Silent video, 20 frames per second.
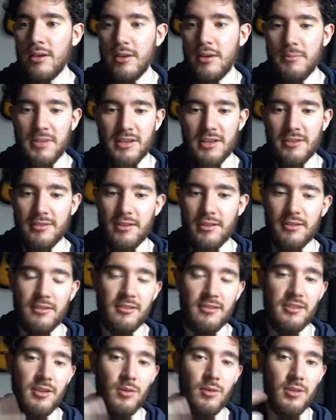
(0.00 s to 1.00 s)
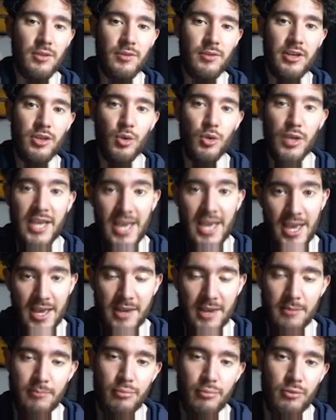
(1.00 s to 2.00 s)
because this is the only way you
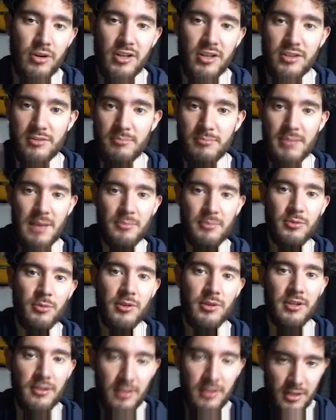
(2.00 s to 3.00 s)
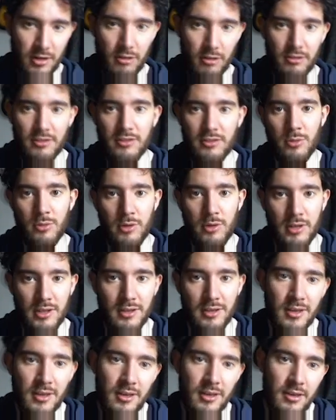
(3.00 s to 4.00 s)
can bridge BEP20 to
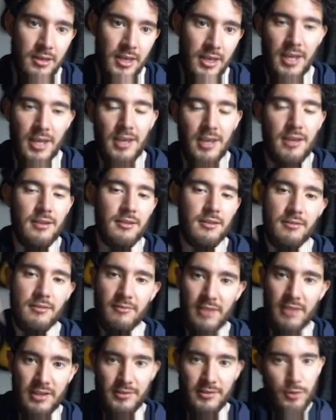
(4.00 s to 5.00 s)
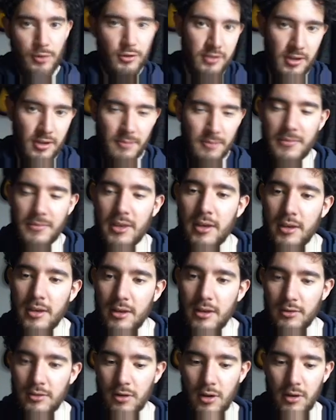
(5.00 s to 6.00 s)
ERC20 and vice versa.
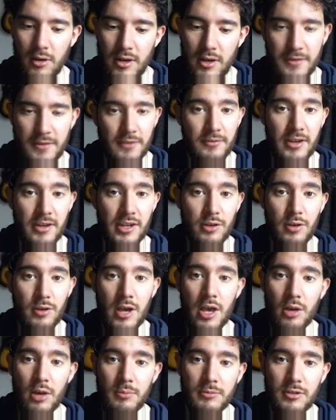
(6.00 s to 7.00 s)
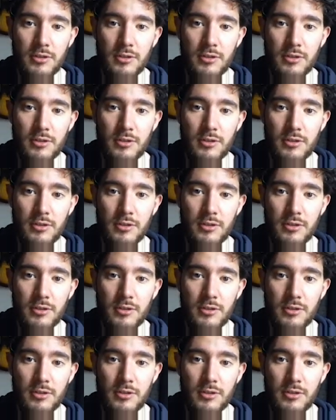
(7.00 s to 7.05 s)
So if this video helped